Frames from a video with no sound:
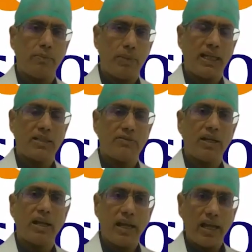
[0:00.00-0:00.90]
place
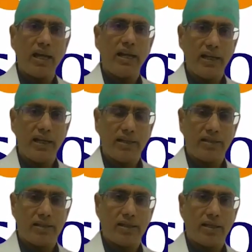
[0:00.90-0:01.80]
where AI
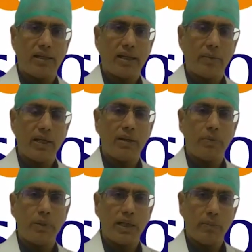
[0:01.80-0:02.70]
is coming
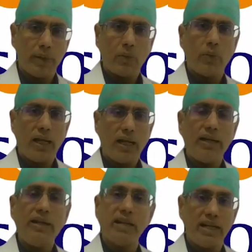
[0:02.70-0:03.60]
up in a big way
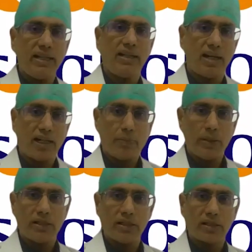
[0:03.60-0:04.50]
in treating heart
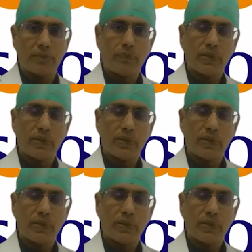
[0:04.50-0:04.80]
patients.